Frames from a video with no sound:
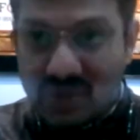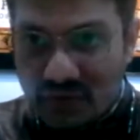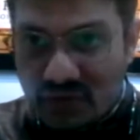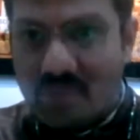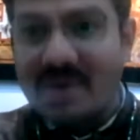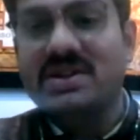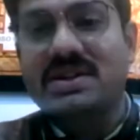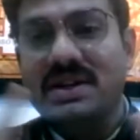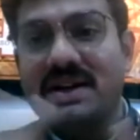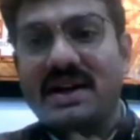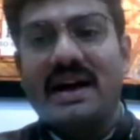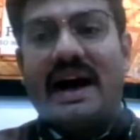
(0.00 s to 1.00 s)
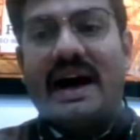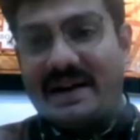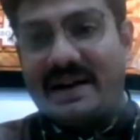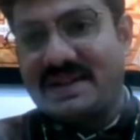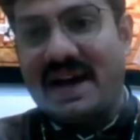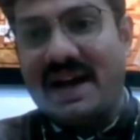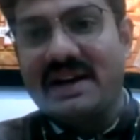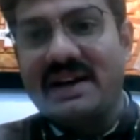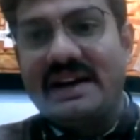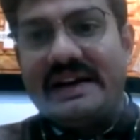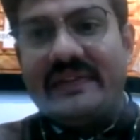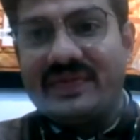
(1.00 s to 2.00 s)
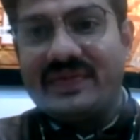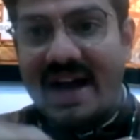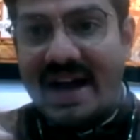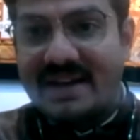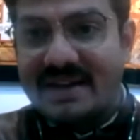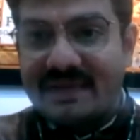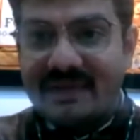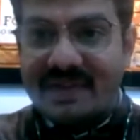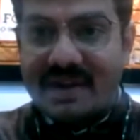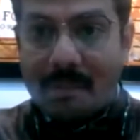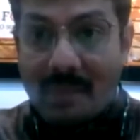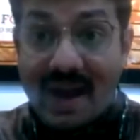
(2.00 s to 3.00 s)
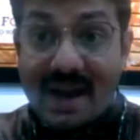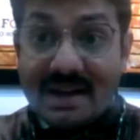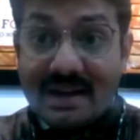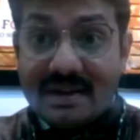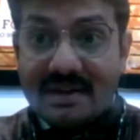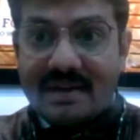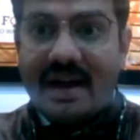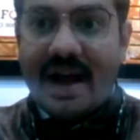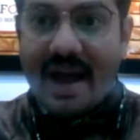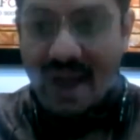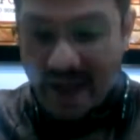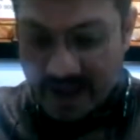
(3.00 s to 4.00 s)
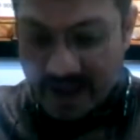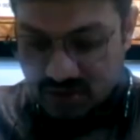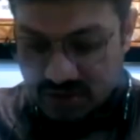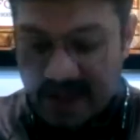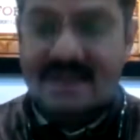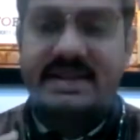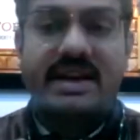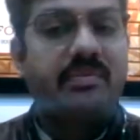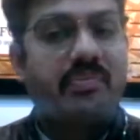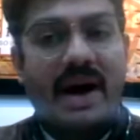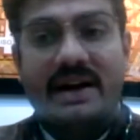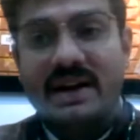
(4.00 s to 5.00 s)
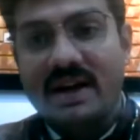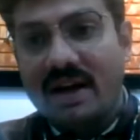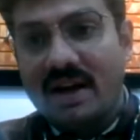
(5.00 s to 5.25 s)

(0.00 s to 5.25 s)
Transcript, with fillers: we must understand that the mind actually has an impact